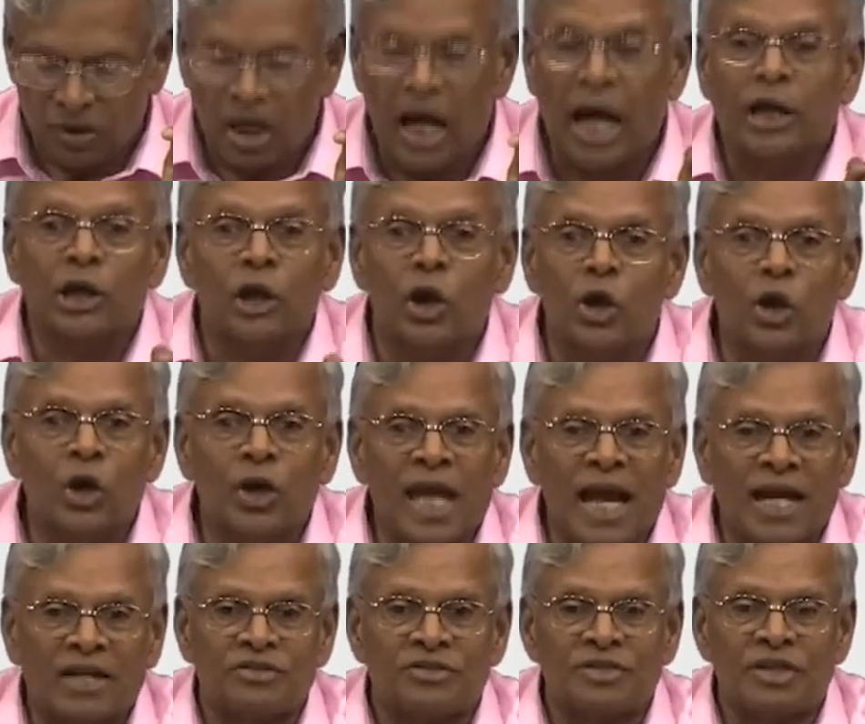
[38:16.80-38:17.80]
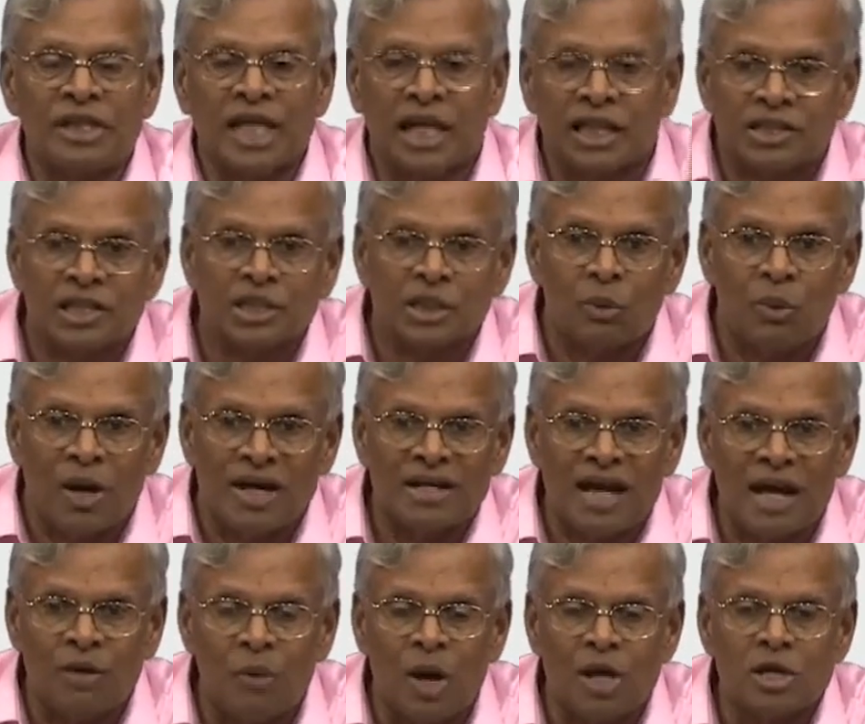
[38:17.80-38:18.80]
I do not know X. X is the one
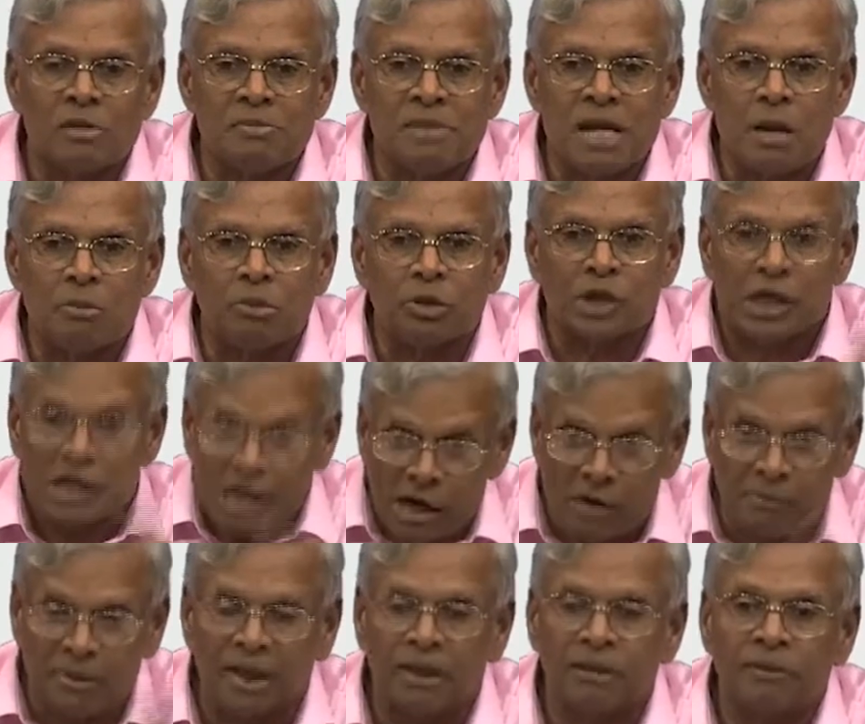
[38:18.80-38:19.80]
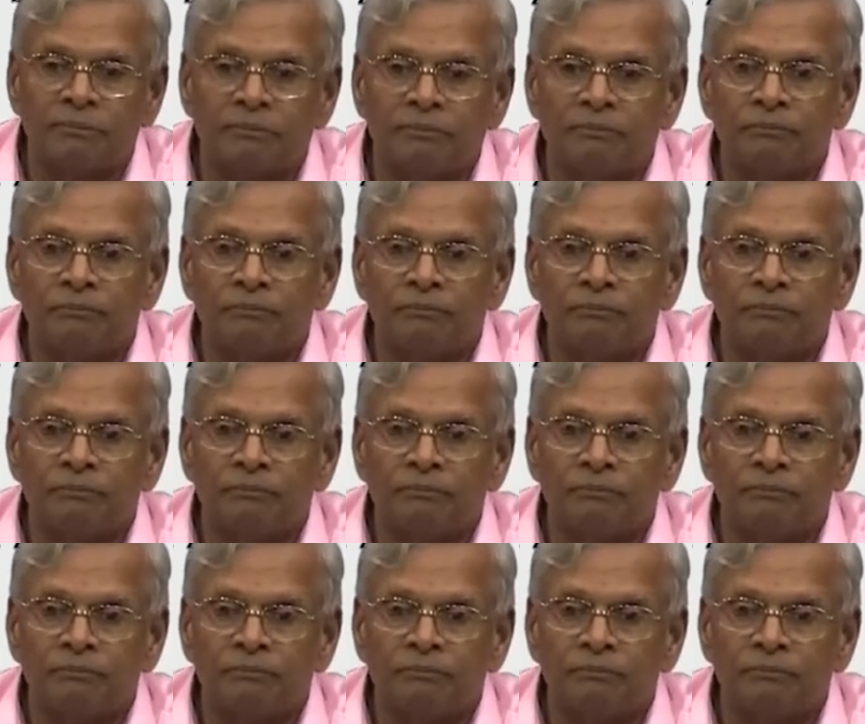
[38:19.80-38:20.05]
I want to be able to determine,